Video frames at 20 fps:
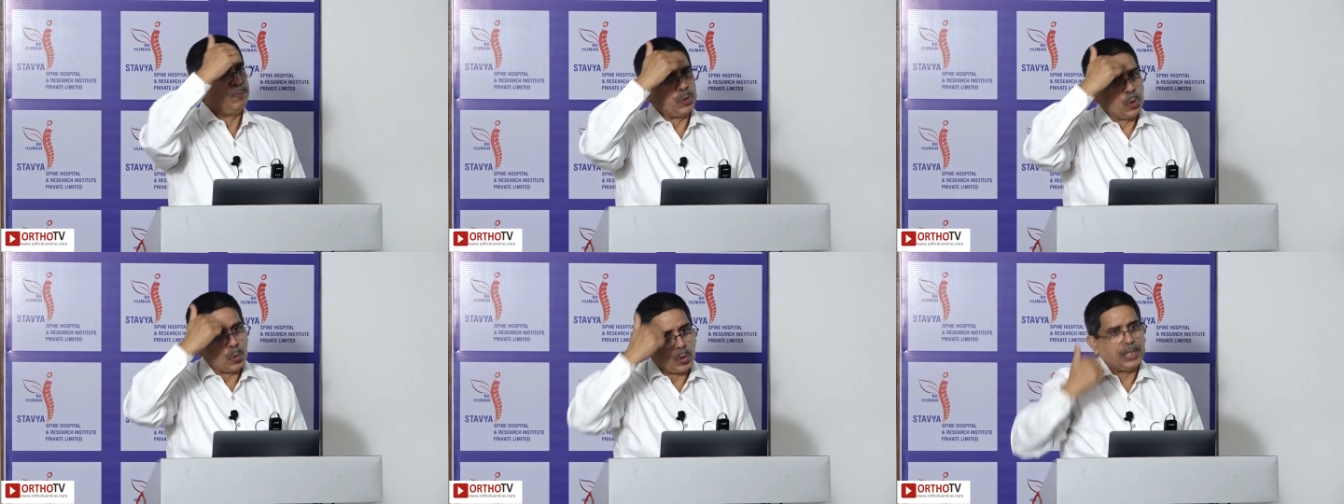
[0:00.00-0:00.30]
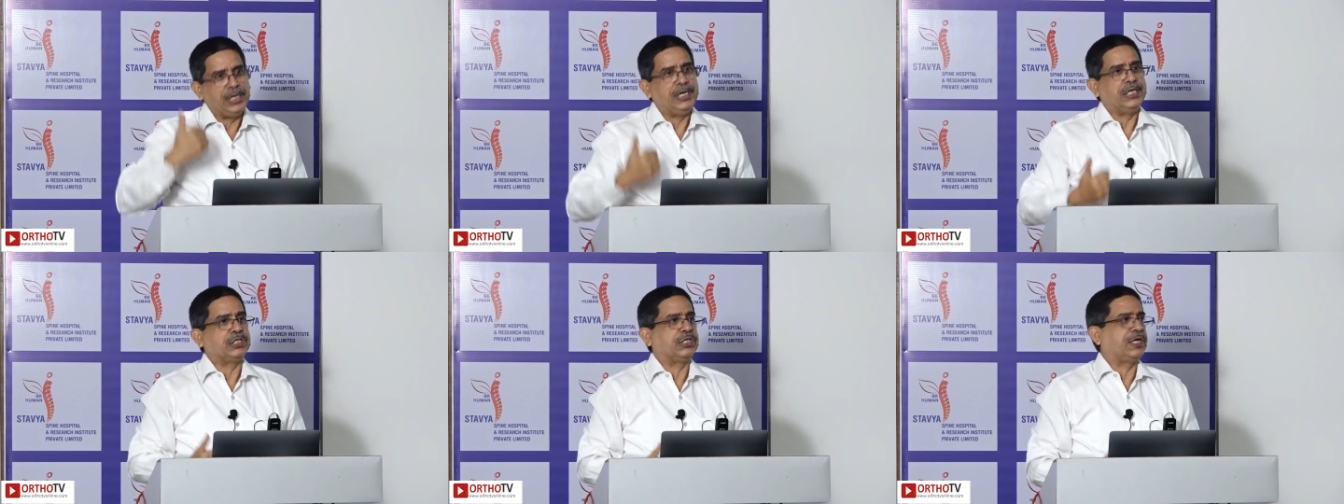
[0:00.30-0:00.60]

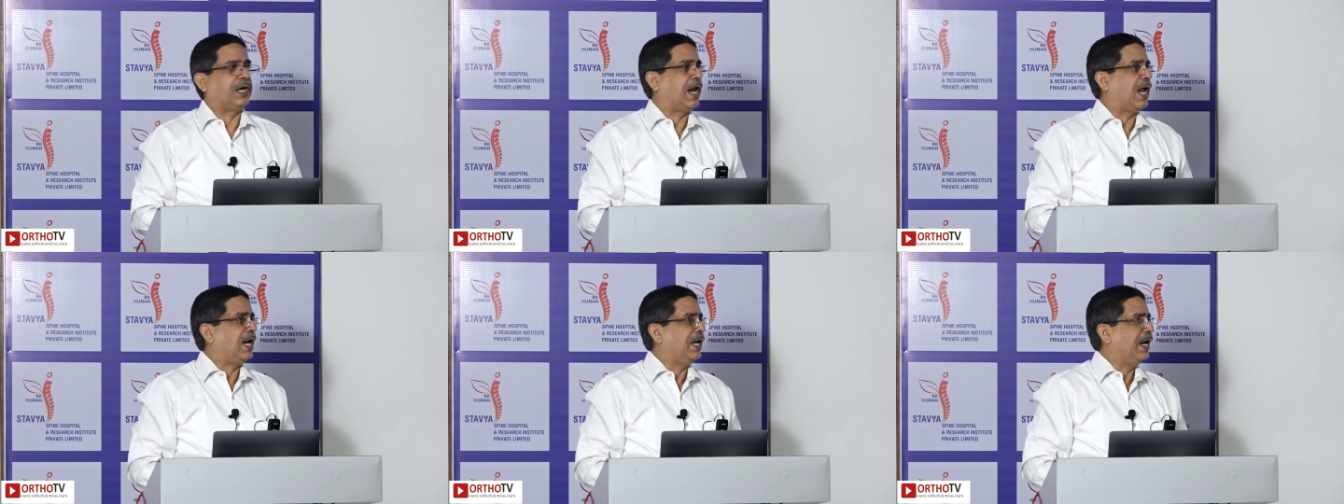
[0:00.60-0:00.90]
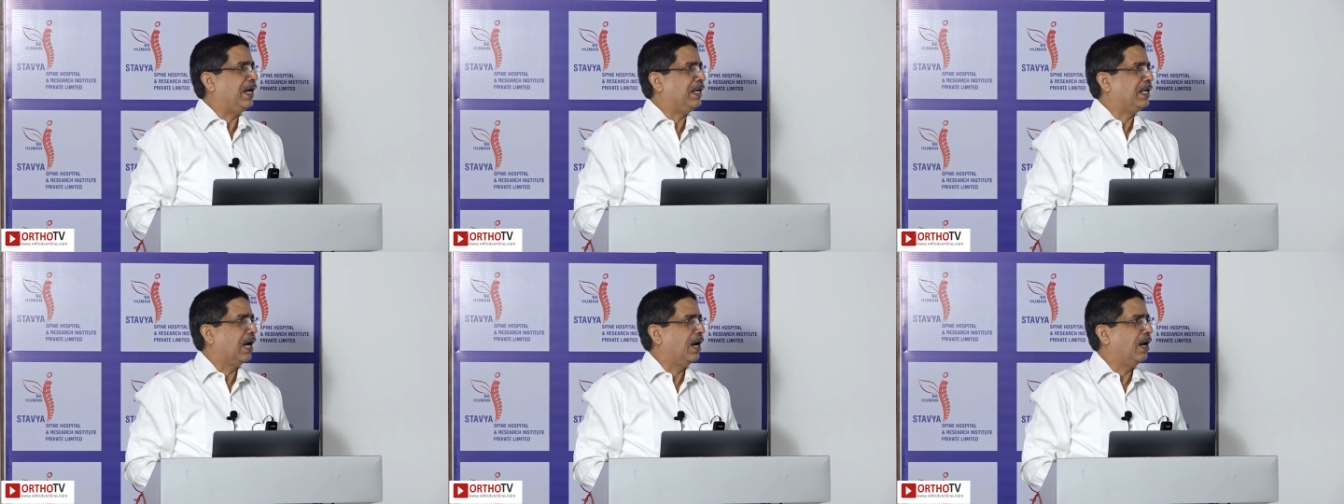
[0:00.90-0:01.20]
totally a sterile
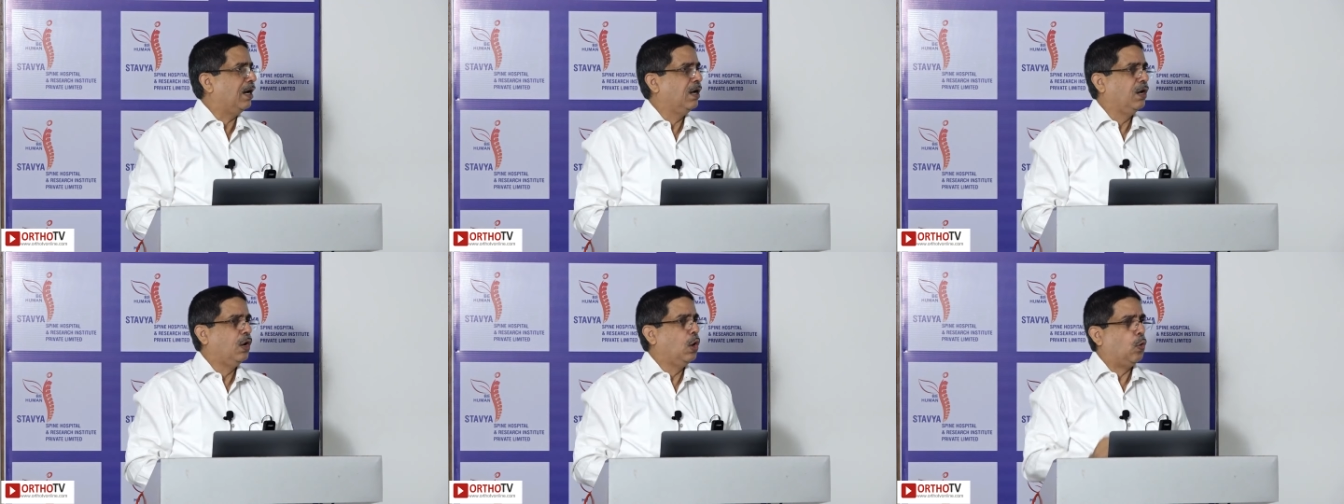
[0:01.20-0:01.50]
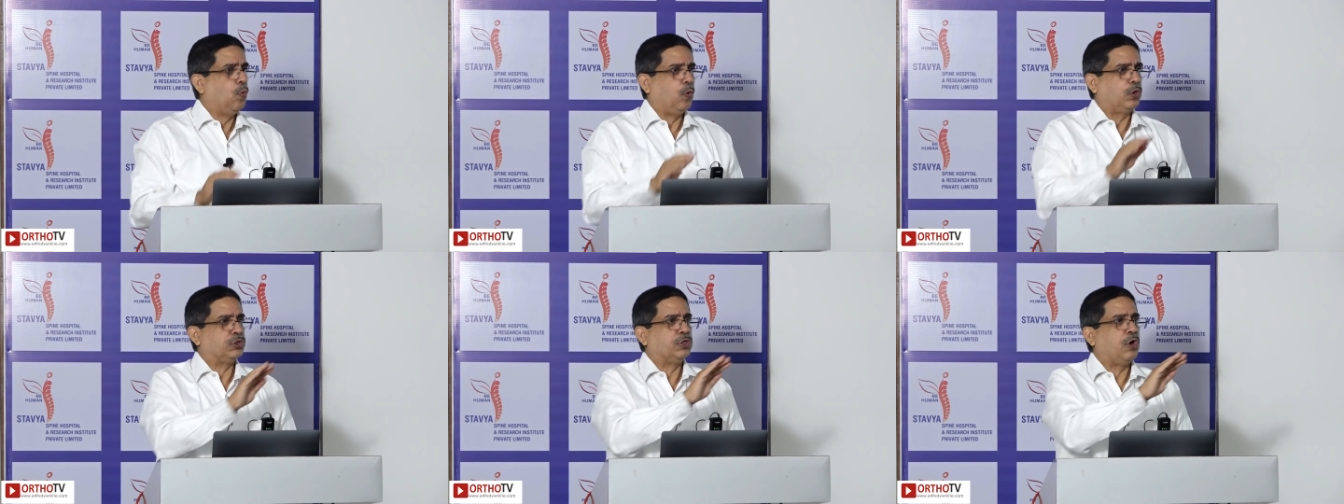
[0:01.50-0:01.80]
area
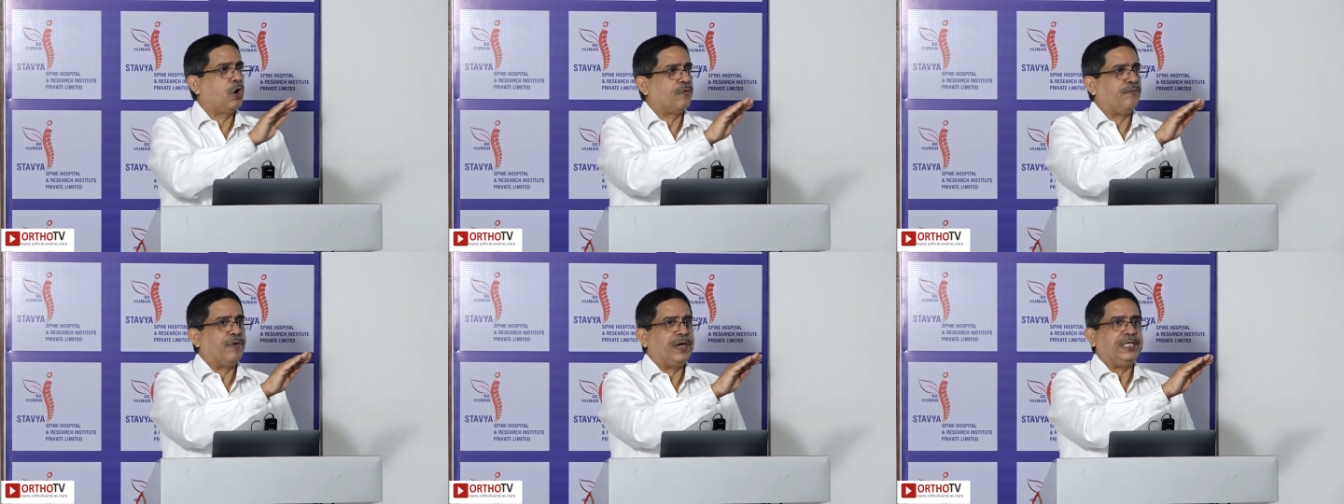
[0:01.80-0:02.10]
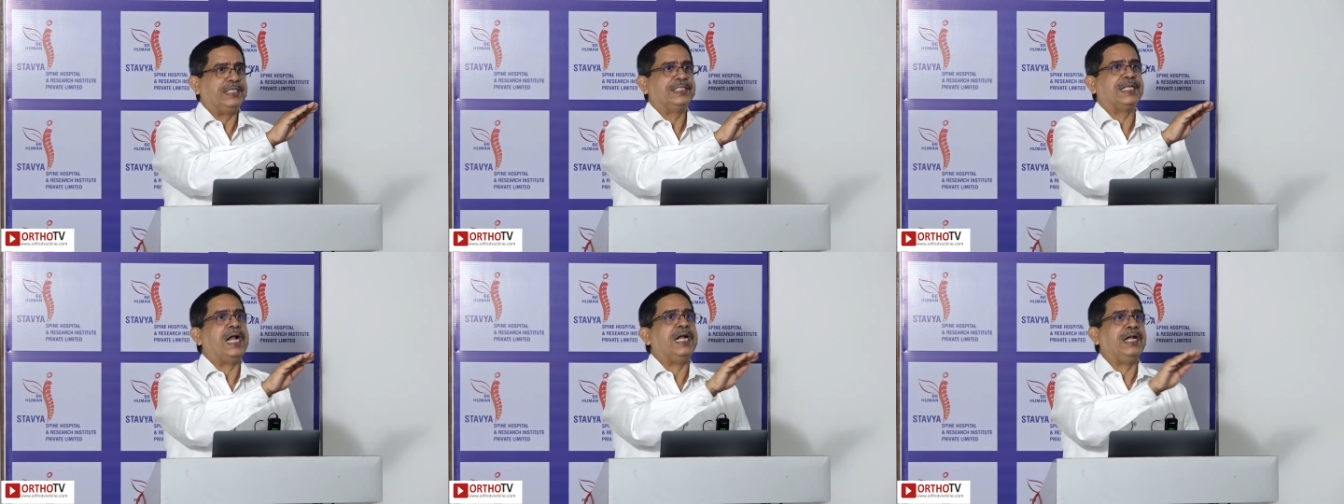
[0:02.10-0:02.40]
was not
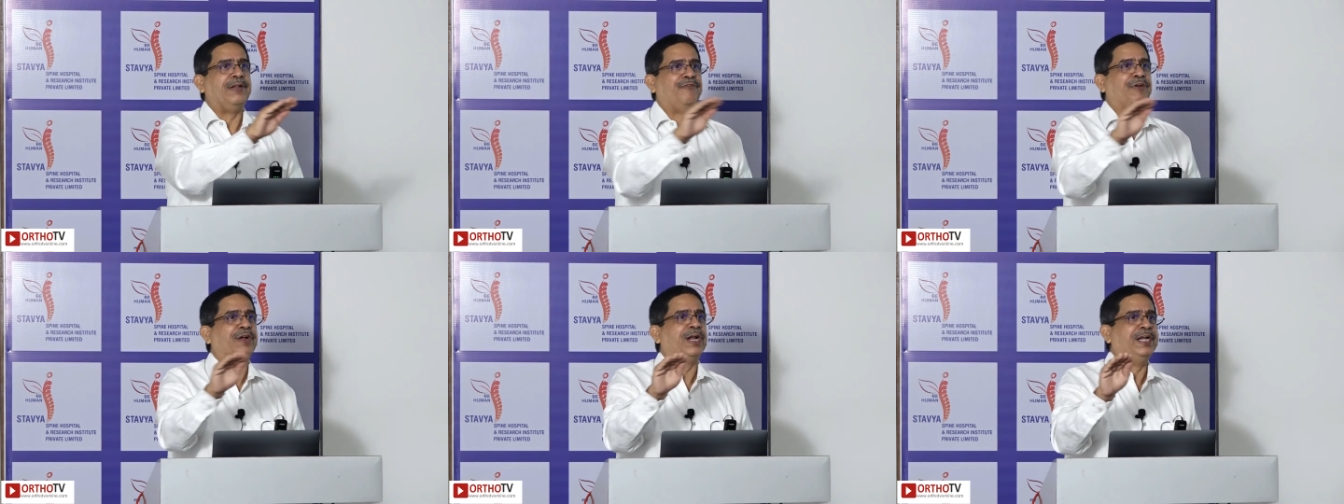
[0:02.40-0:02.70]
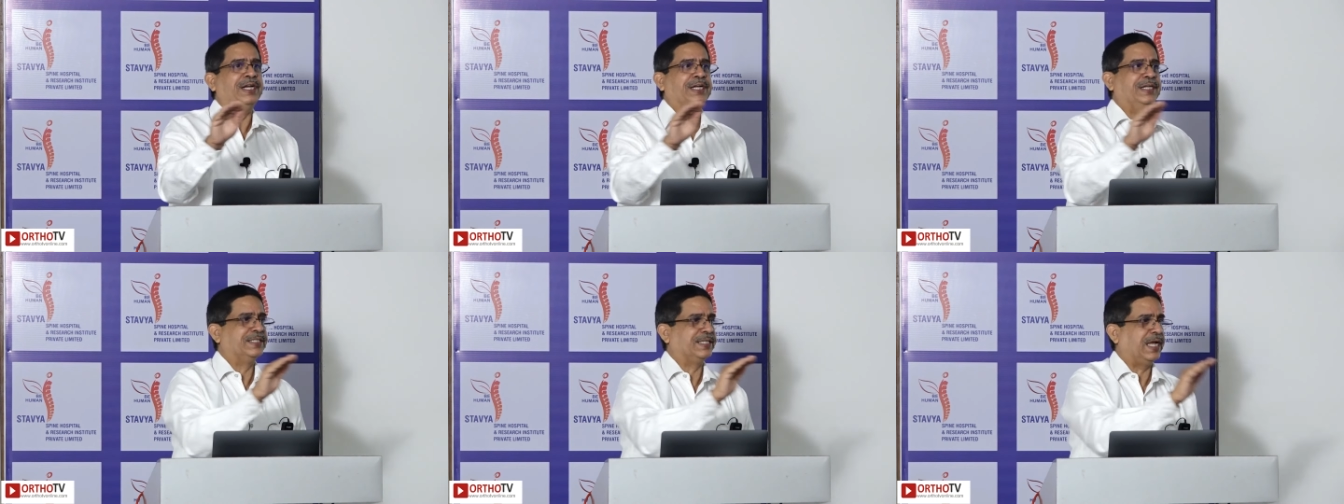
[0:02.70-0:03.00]
very
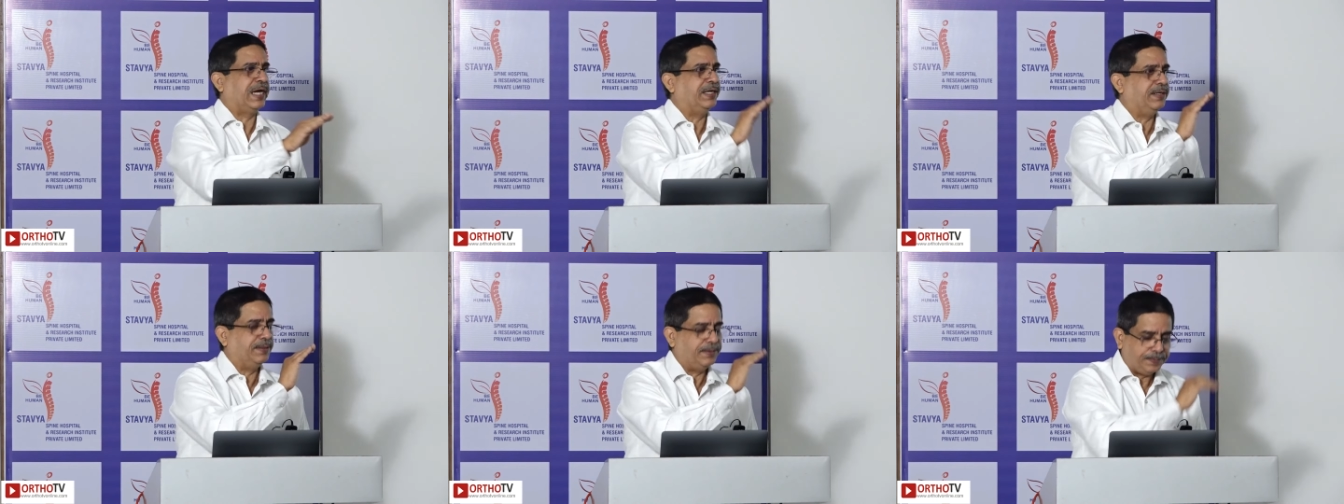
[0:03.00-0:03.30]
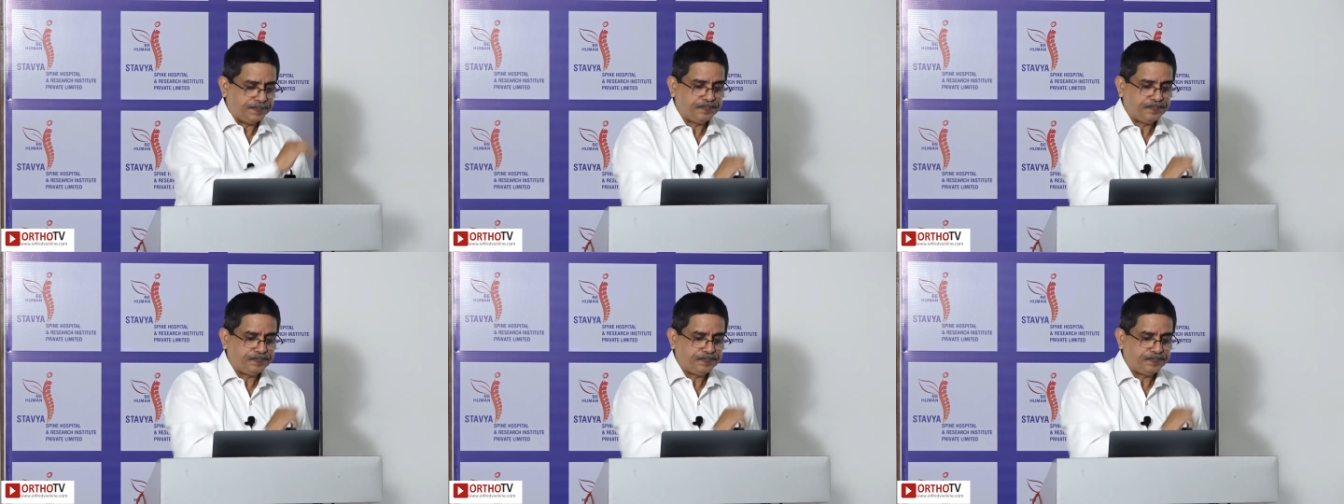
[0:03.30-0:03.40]
scientifically designed.